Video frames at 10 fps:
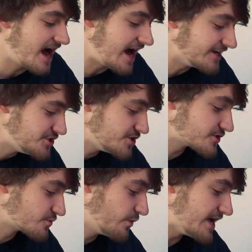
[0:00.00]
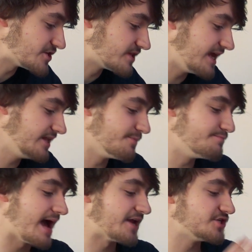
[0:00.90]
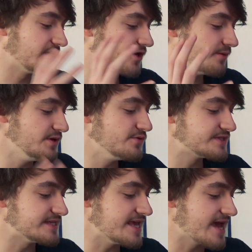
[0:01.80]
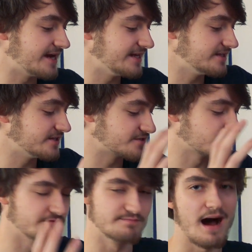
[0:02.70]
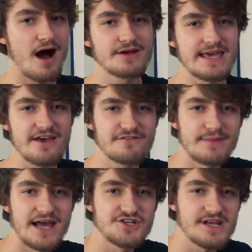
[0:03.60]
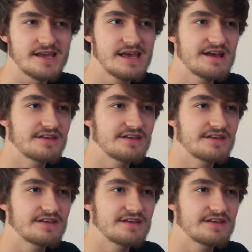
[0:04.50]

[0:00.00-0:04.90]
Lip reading: I just wish that in the magic community and in the sort of market of magic,